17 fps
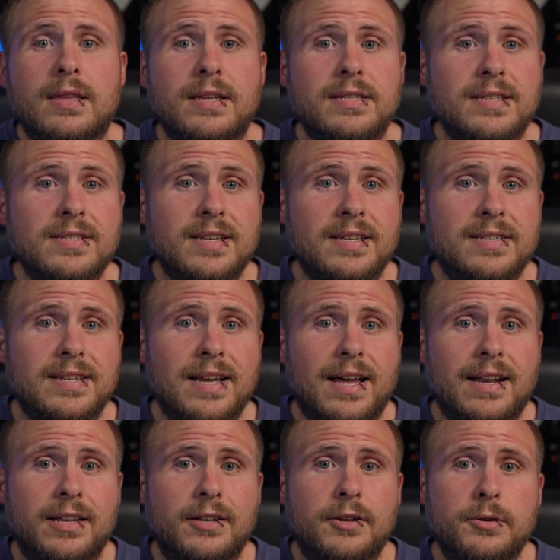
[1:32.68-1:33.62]
This is
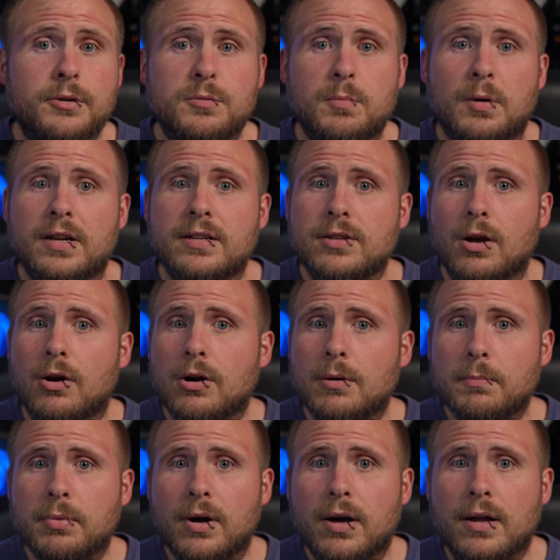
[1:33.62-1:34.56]
exciting news because
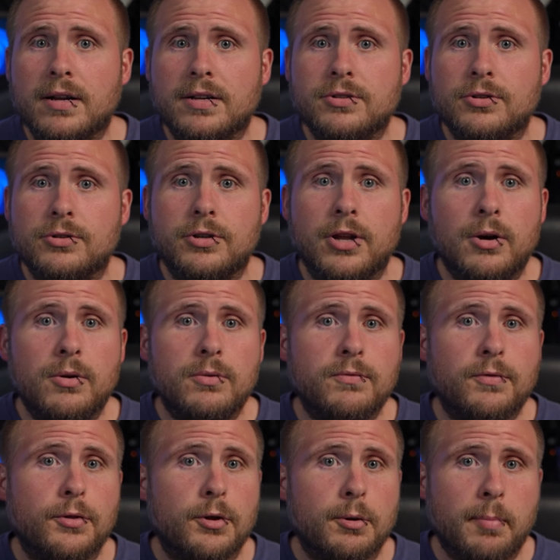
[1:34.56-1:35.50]
ARM products are known
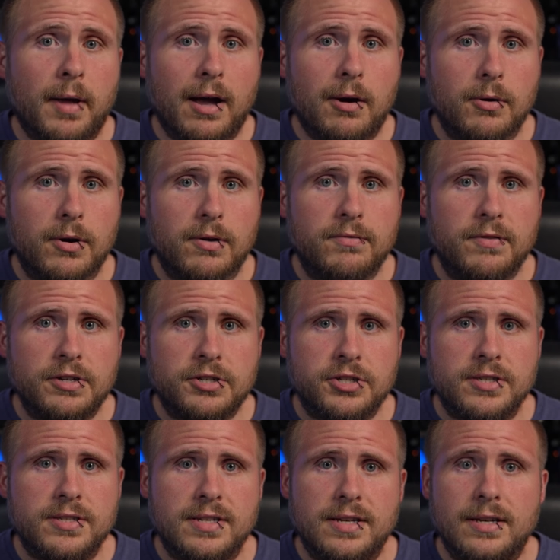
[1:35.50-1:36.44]
for their power
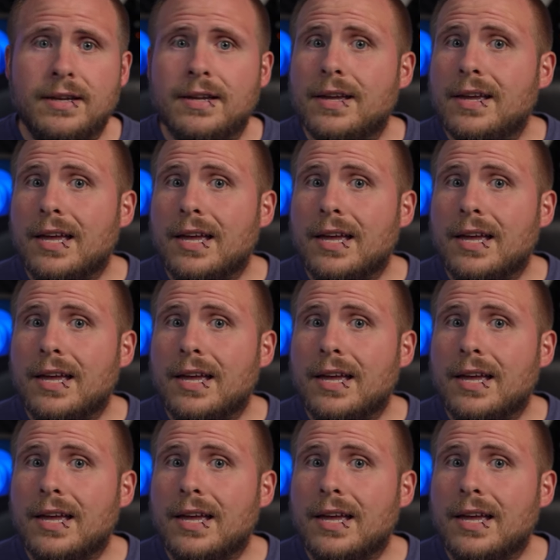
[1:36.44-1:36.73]
efficiency.